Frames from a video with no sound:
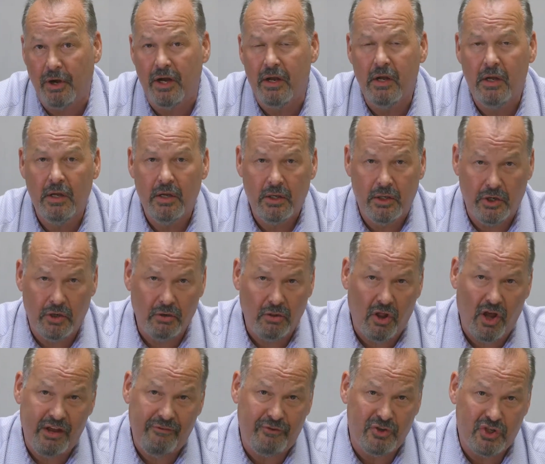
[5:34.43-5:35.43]
but your
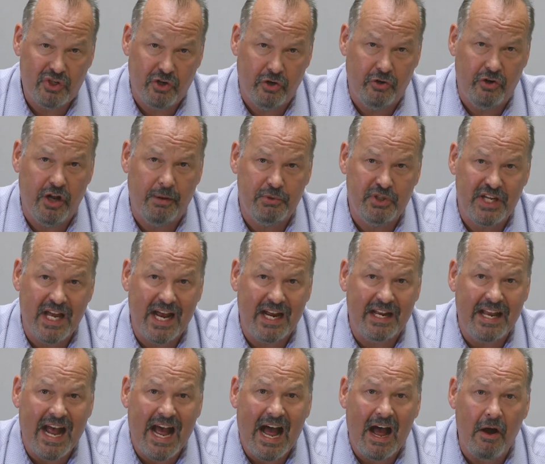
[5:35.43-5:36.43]
life is turned
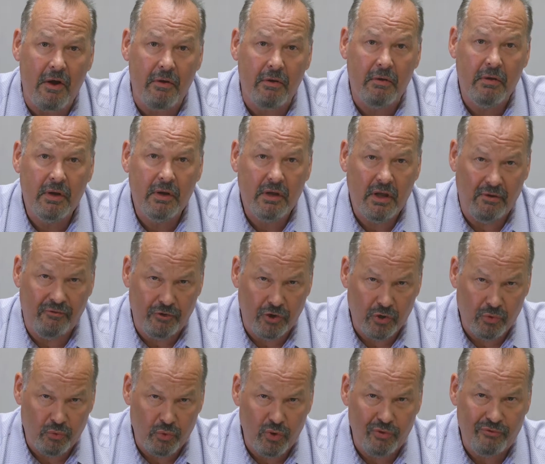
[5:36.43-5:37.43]
upside down if
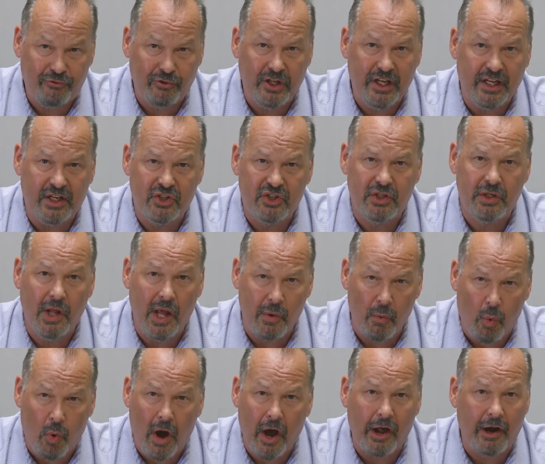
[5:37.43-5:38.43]
your roof leaks
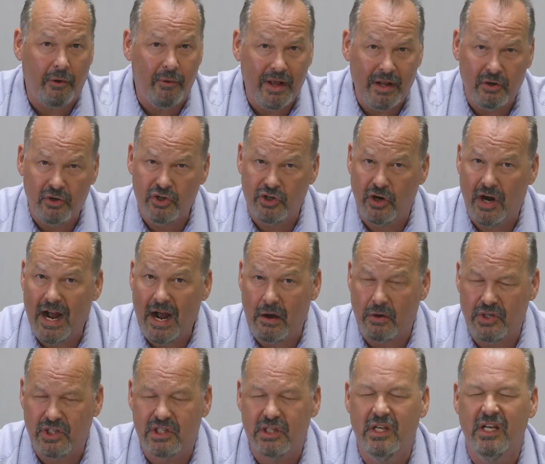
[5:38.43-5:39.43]
and water enters your
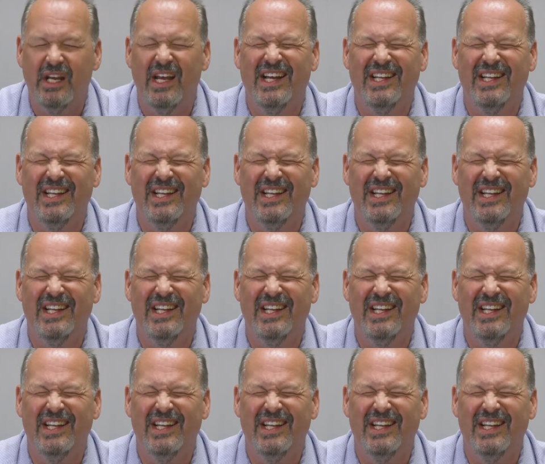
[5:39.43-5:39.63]
house.